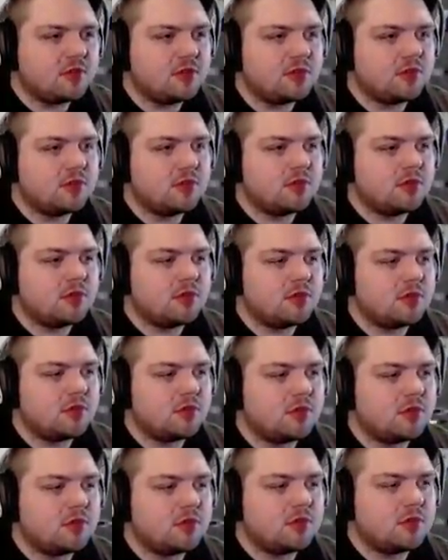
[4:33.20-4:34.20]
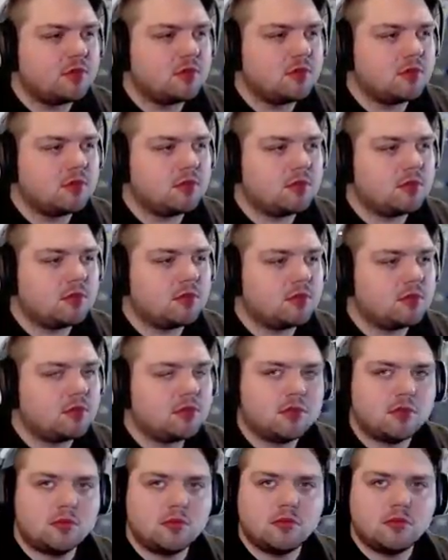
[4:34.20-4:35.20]

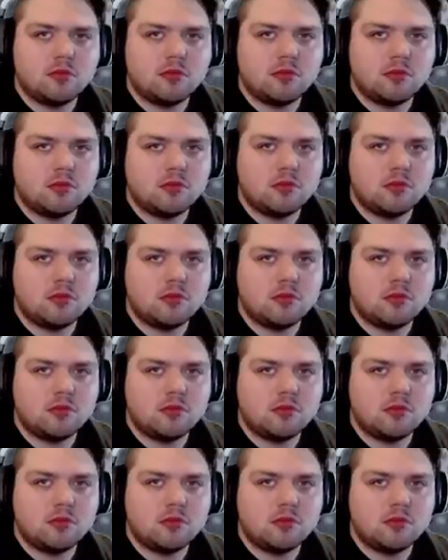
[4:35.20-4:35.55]
No one is speaking in this clip.